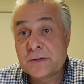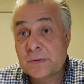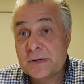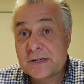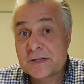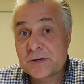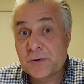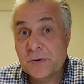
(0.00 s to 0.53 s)
we're
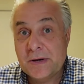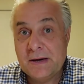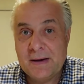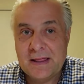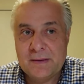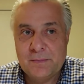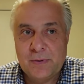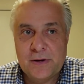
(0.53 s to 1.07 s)
just talking about
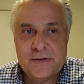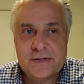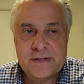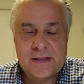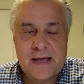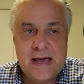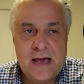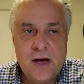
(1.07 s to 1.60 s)
the Blues, and
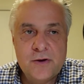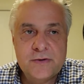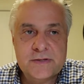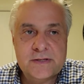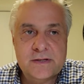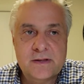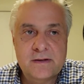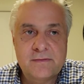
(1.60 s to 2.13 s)
they
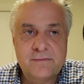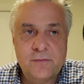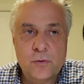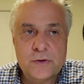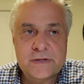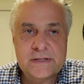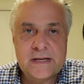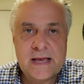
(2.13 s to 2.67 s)
host the
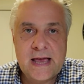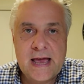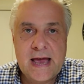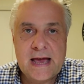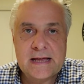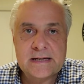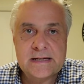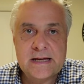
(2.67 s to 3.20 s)
Force
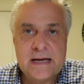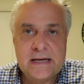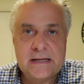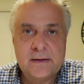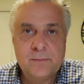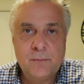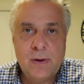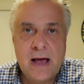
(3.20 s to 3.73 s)
at
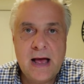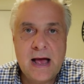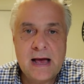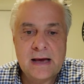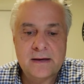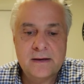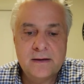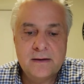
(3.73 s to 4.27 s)
Eden Park.
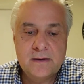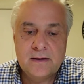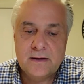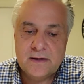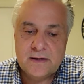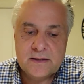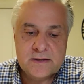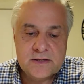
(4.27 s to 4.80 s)

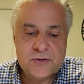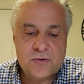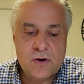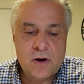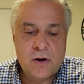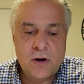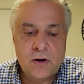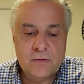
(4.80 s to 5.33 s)
It's a
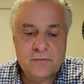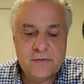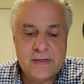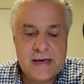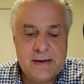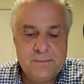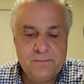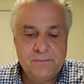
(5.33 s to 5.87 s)
stronghold for
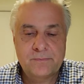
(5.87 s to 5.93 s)
them,